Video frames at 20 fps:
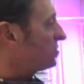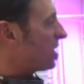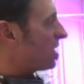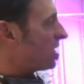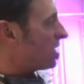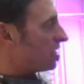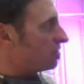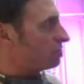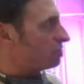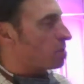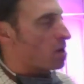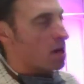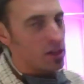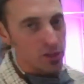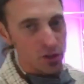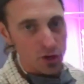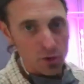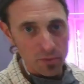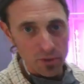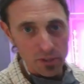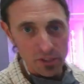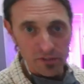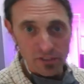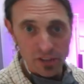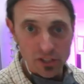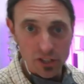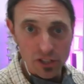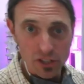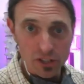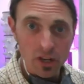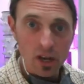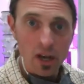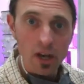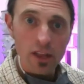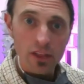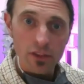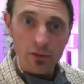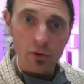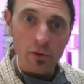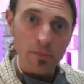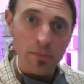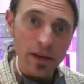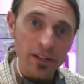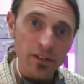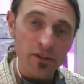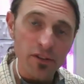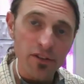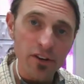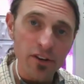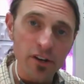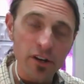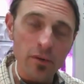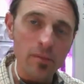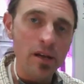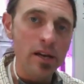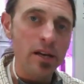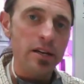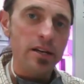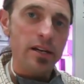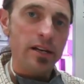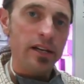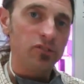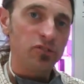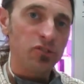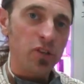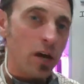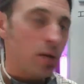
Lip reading: of polynomial division, the remainder theorem, is to